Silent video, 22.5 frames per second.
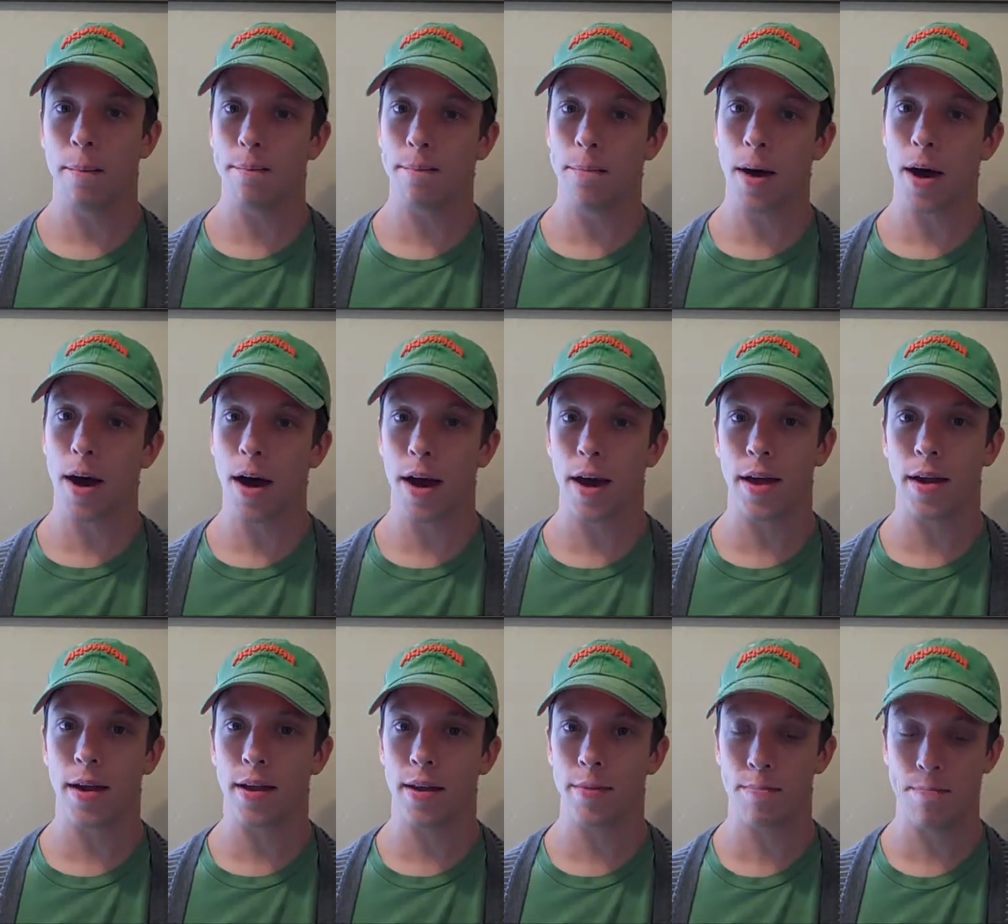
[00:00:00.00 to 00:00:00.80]

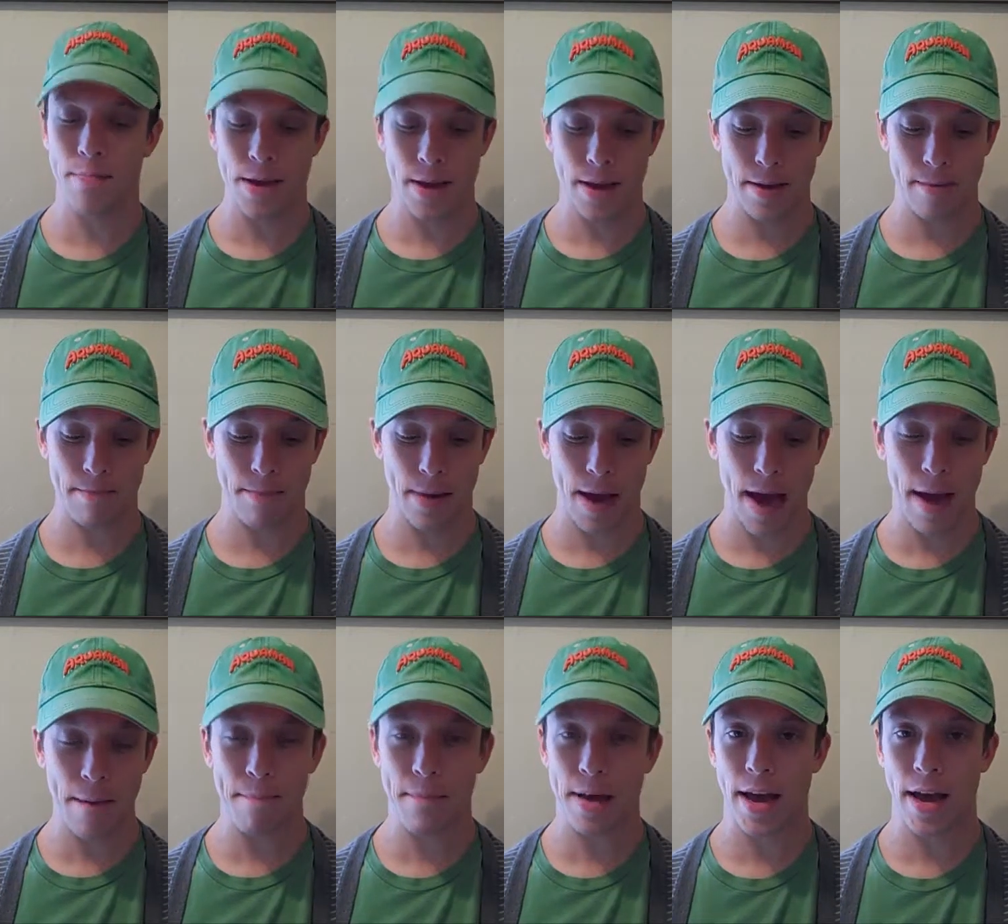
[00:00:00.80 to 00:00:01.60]
But being
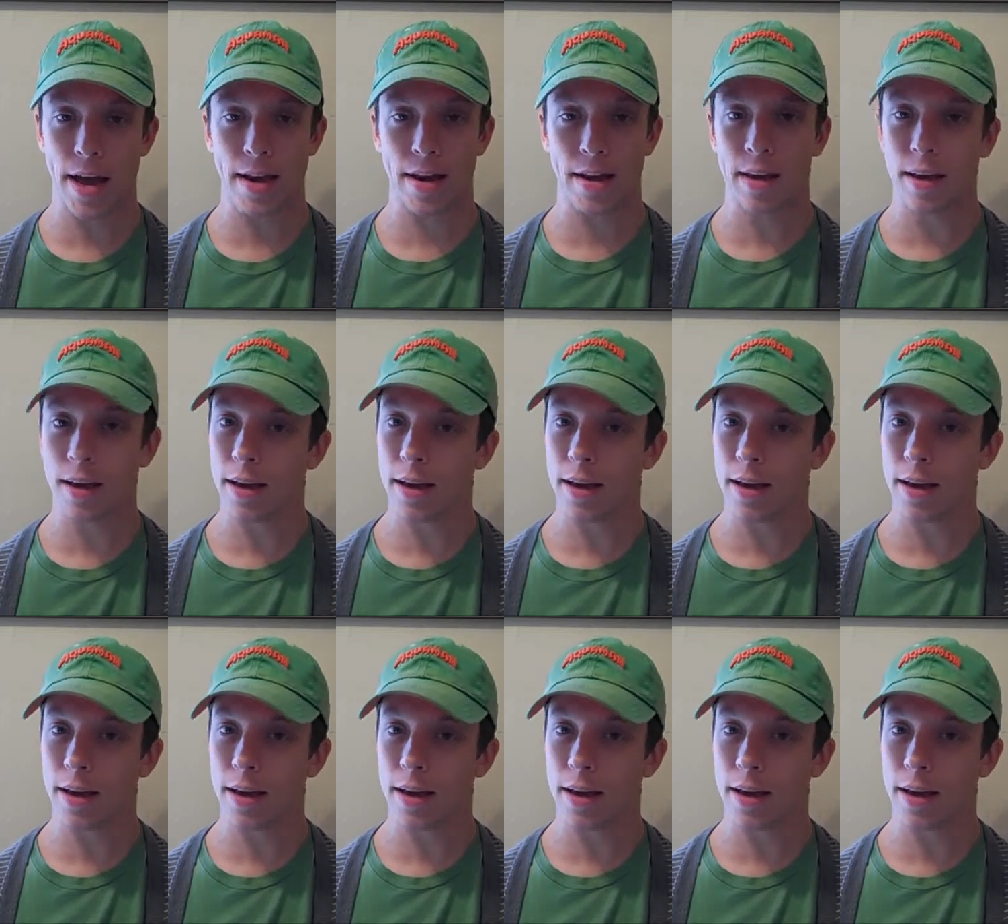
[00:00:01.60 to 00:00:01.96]
Batman,